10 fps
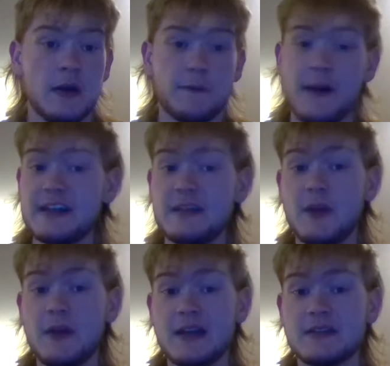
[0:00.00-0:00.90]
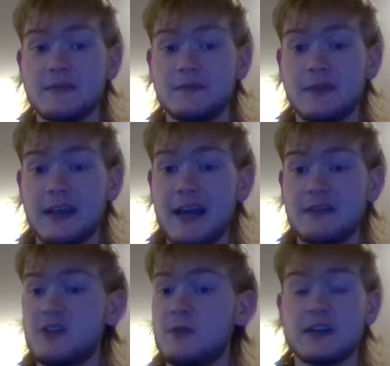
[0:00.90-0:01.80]
Frankie Muniz, again,
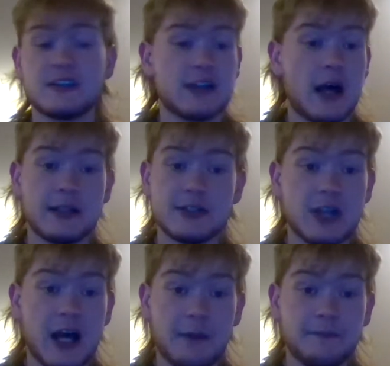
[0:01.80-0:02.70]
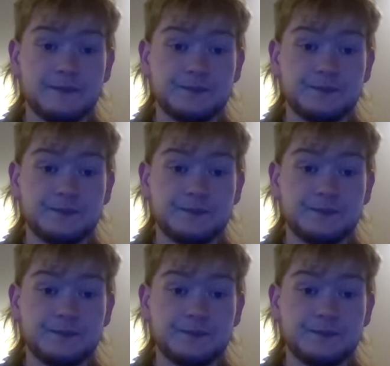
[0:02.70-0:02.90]
doing a solid job.